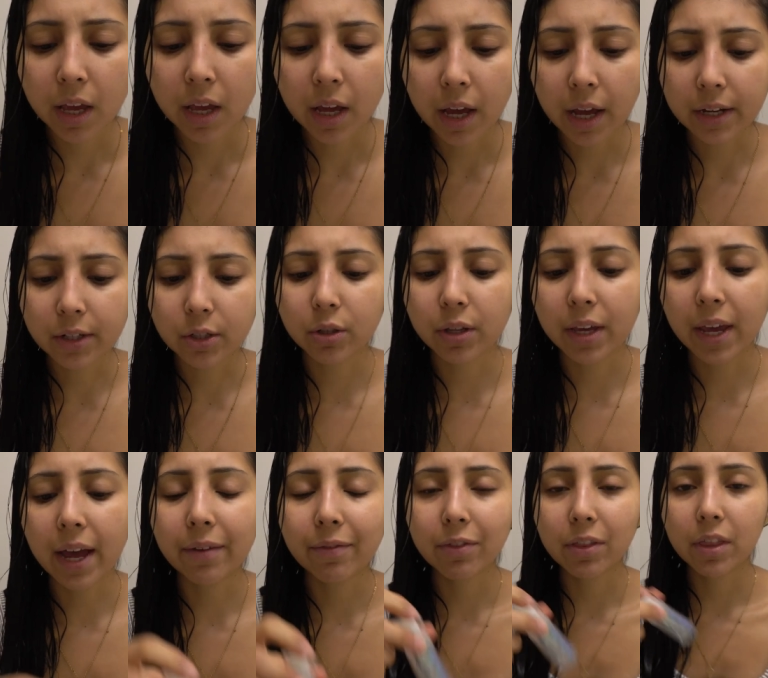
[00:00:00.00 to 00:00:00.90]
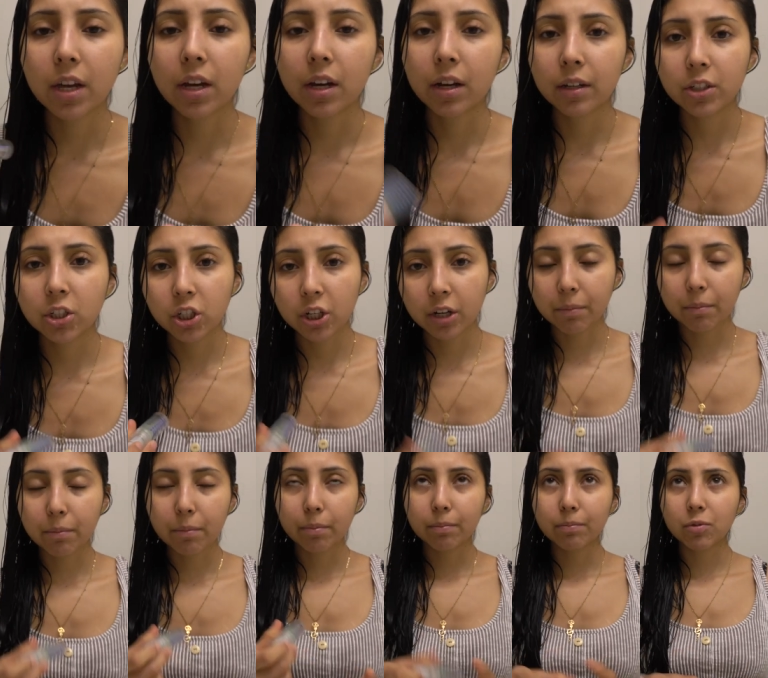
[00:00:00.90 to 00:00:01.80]
I actually have the
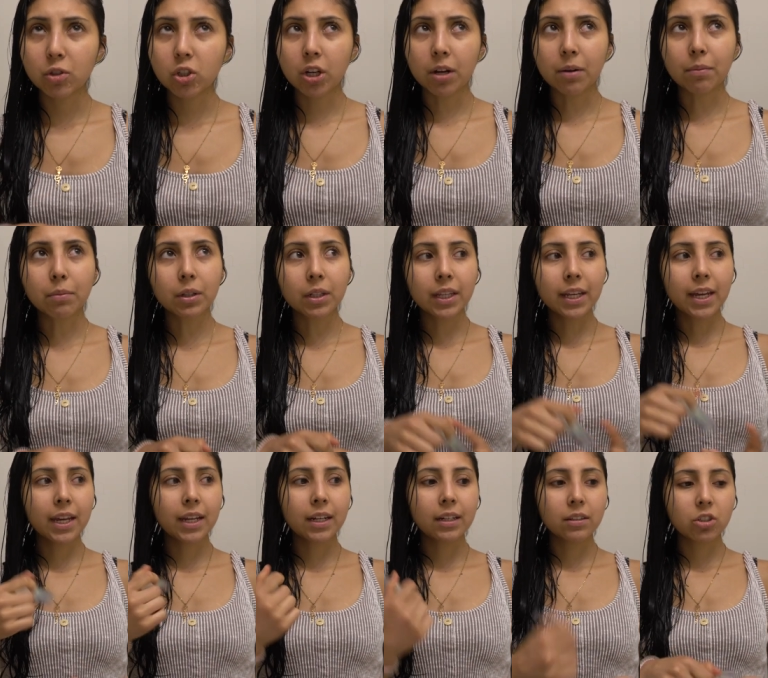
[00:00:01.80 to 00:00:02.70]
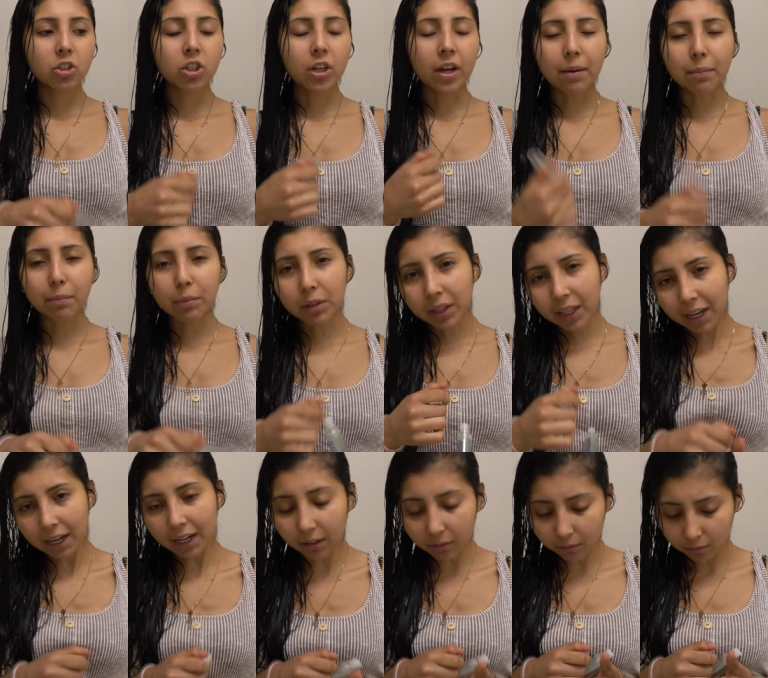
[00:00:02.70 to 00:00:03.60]
Cham- Chamberlain
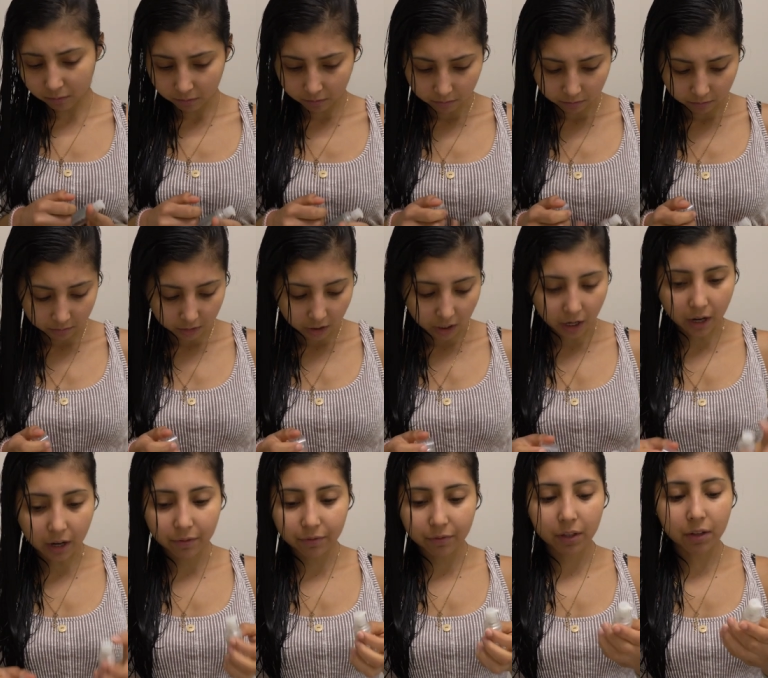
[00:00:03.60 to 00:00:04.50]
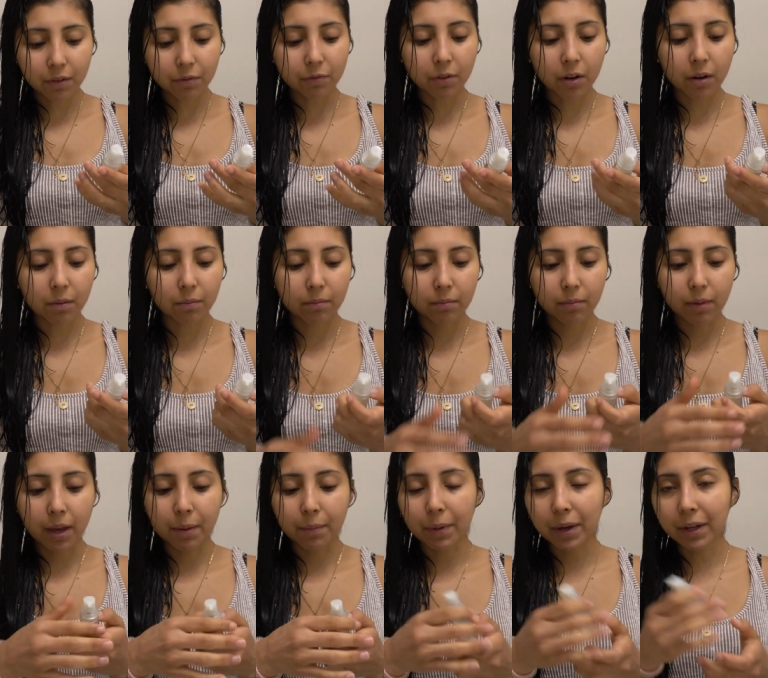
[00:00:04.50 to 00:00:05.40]
Chamberlain coffee from
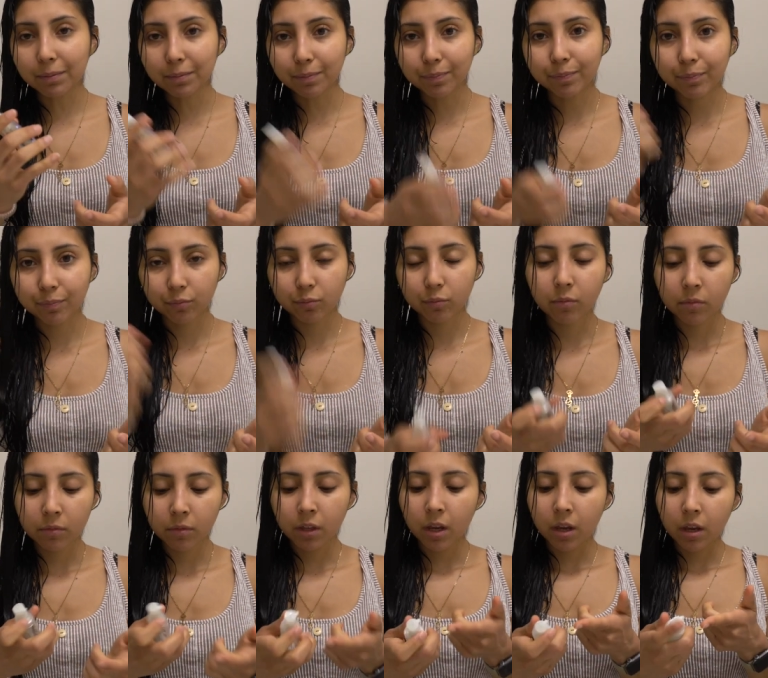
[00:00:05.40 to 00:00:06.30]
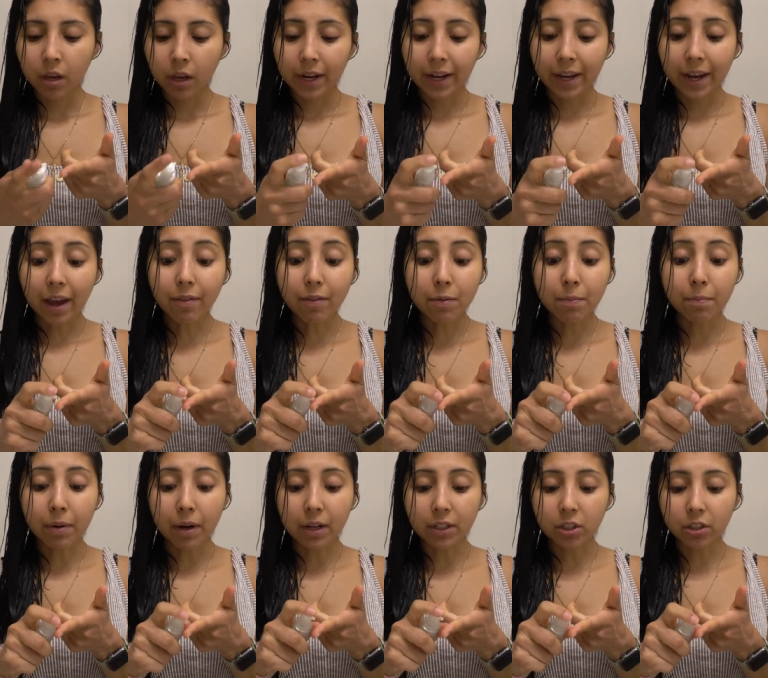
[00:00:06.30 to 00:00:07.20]
Emma, and I have a
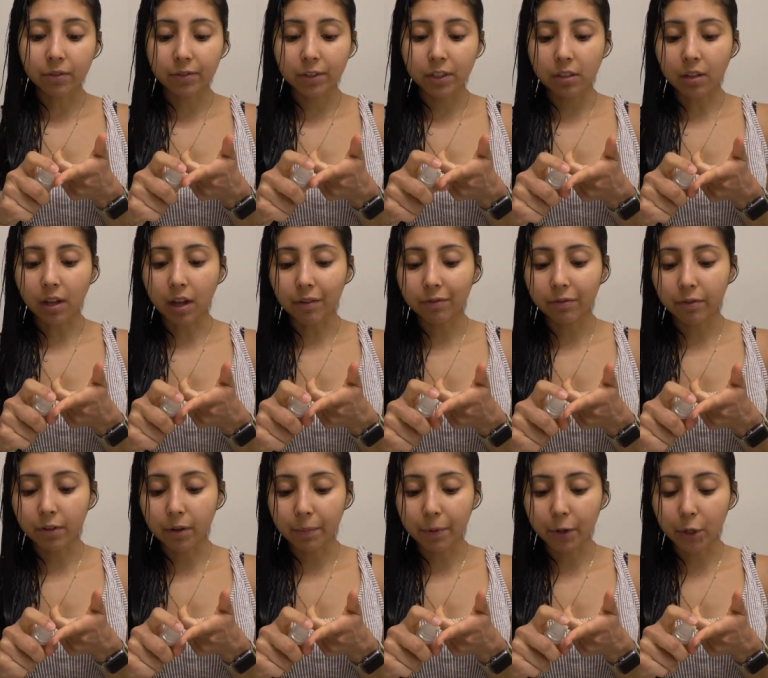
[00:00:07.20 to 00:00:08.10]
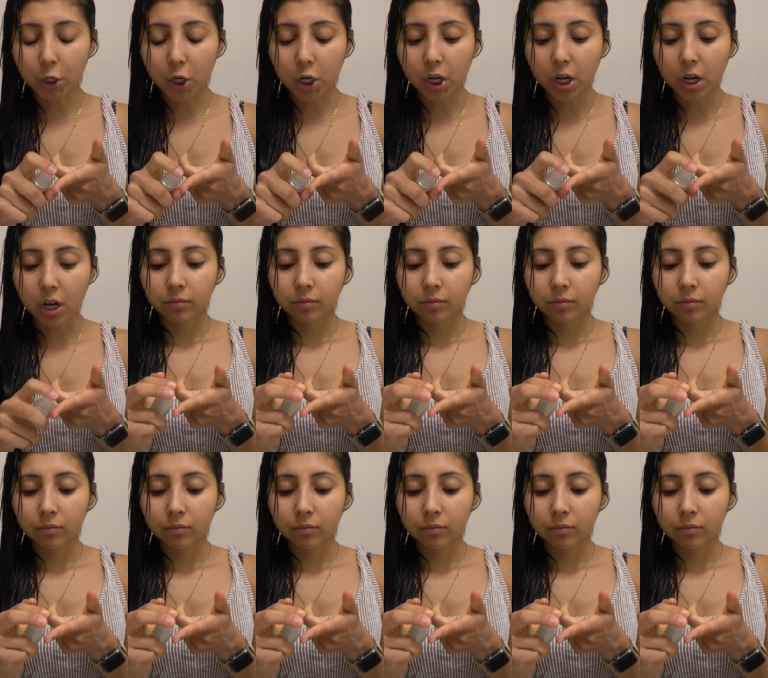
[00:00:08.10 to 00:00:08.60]
bunch of stuff from her.